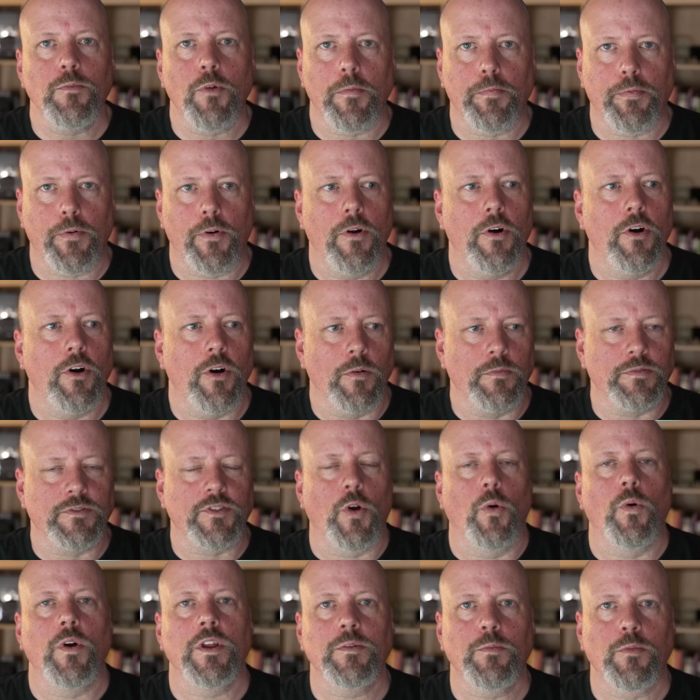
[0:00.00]
more probes,
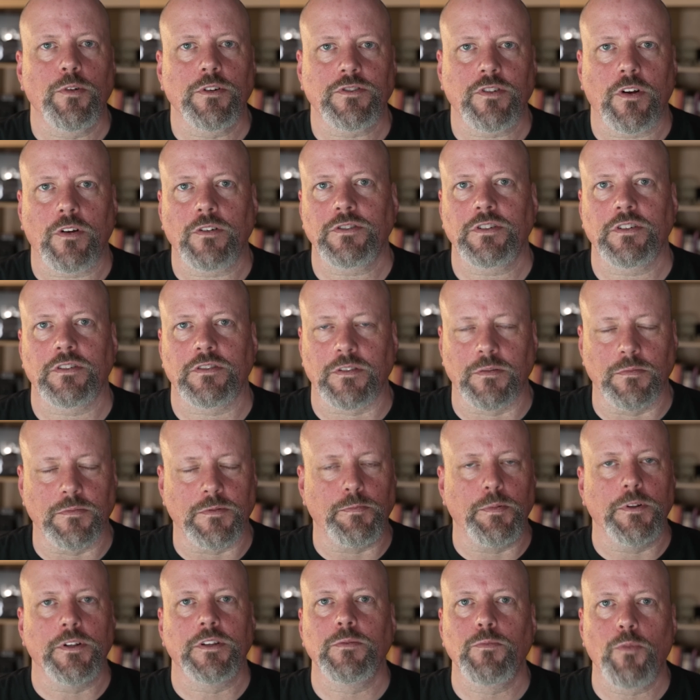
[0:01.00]
going to more star systems,
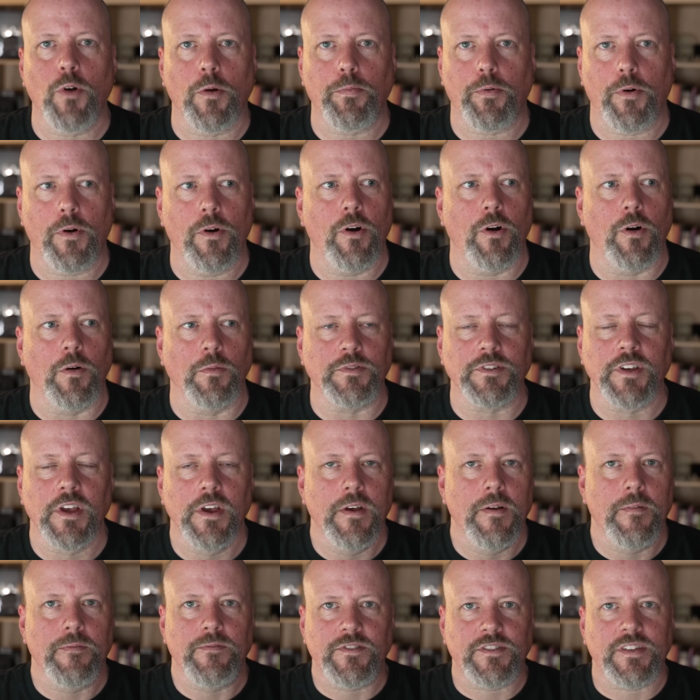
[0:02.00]
building more probes,
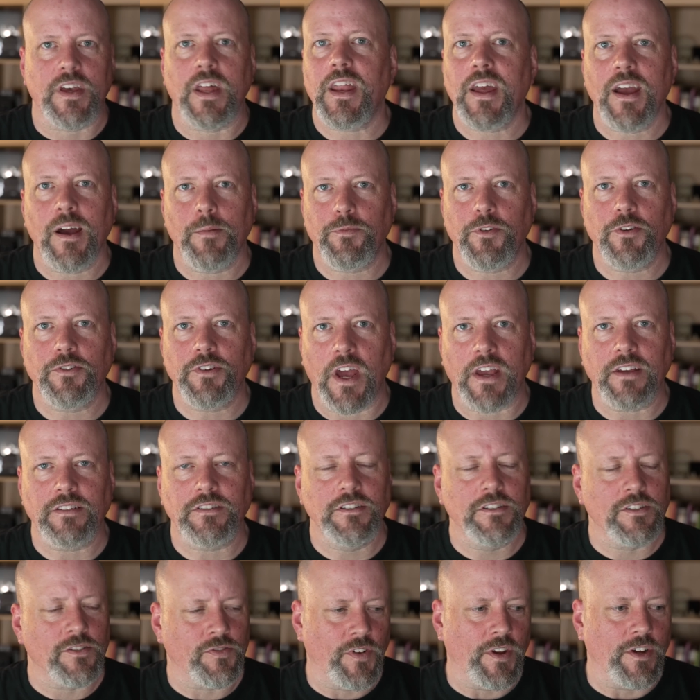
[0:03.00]
setting up their
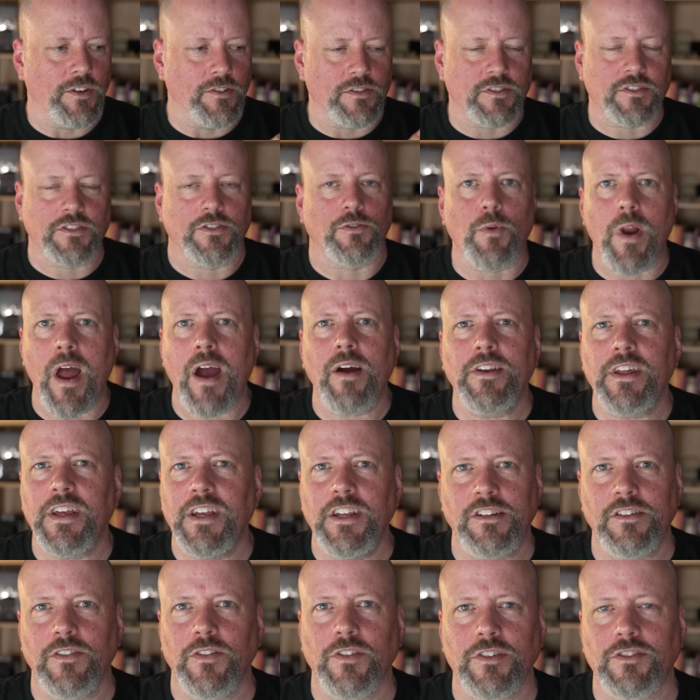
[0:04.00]
Dyson spheres, surrounding
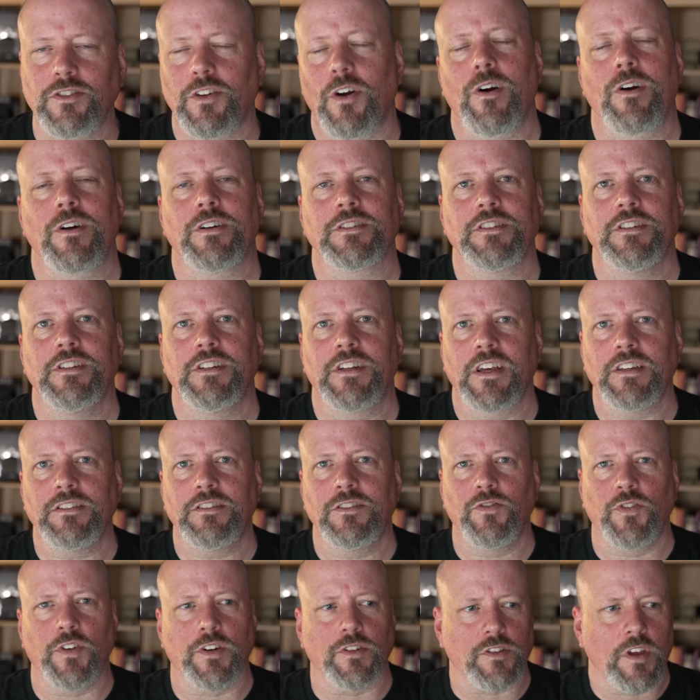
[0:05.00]
each of the stars in the
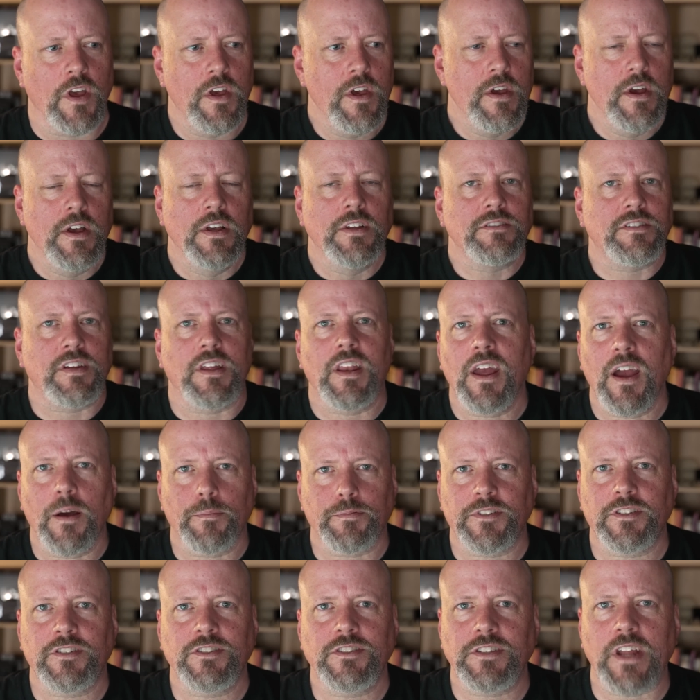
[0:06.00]
Dyson spheres, setting up
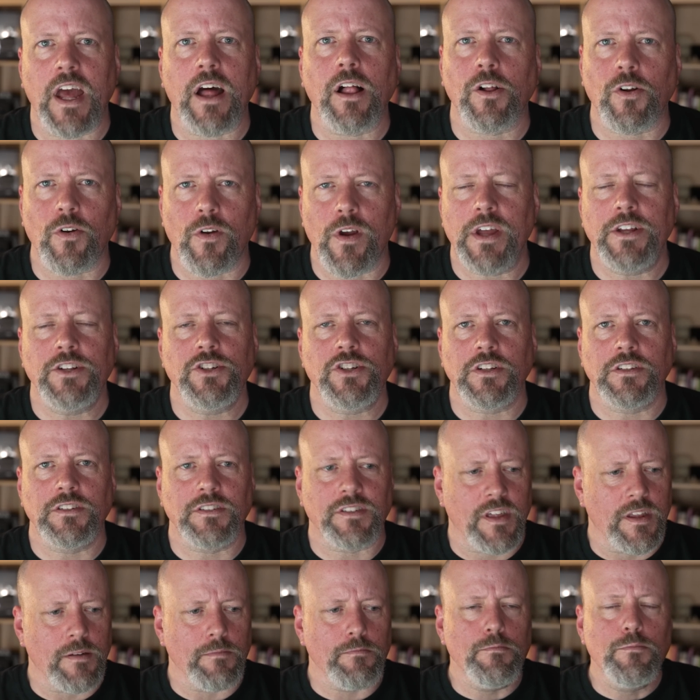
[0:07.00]
stellar engines that